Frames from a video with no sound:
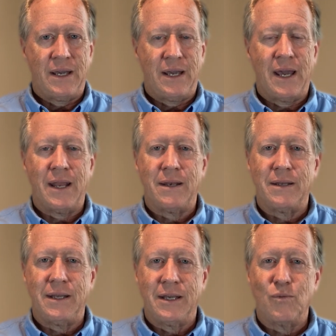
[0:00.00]
And
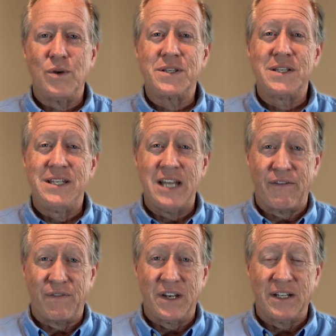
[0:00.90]
it was
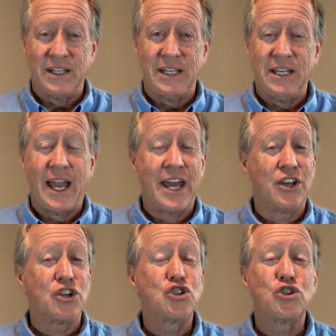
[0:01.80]
definitely and
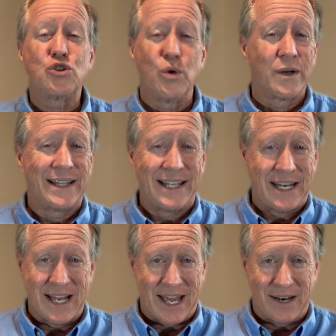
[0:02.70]
assuredly
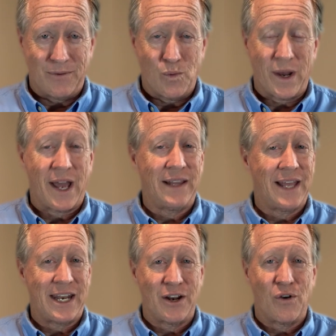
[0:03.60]
dead when I
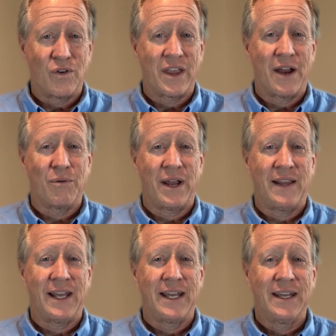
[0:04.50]
laid it over that
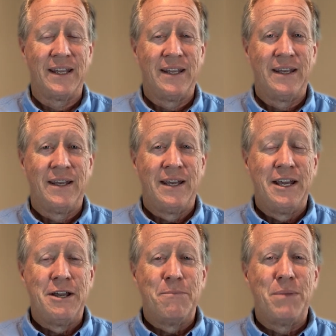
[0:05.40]
railing,
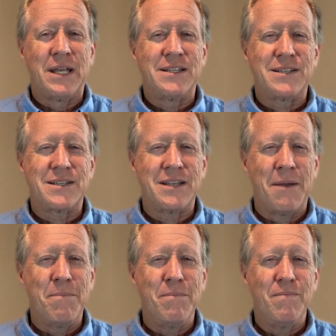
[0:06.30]
but
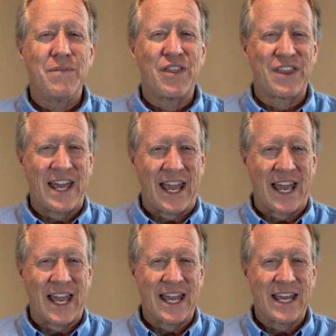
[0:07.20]

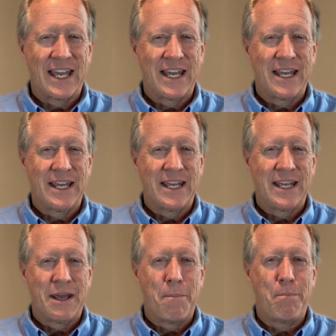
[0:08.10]
something
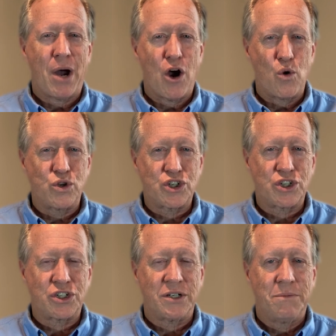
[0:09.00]

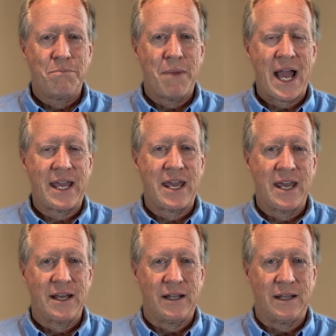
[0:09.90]
poached my
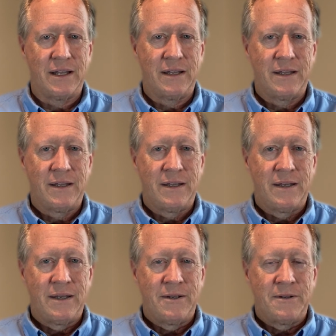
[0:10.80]
kill.
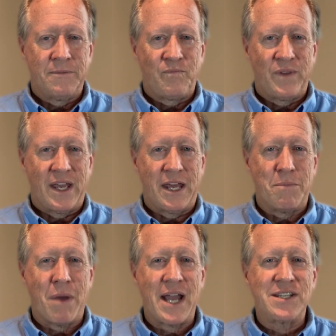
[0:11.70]

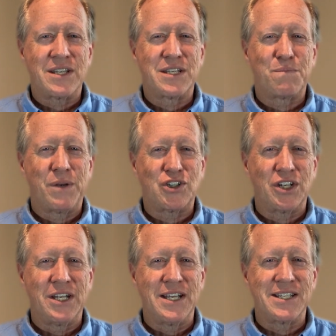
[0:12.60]
And my
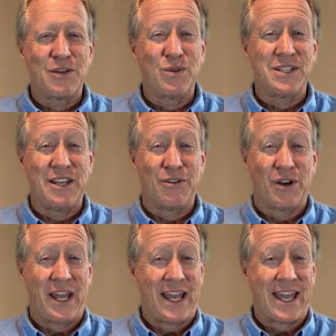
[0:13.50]
suspicion is it was either
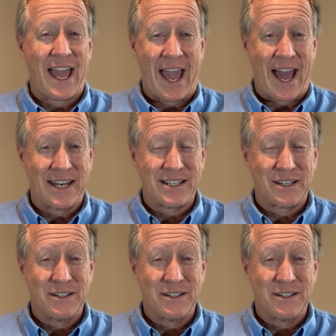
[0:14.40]
a cat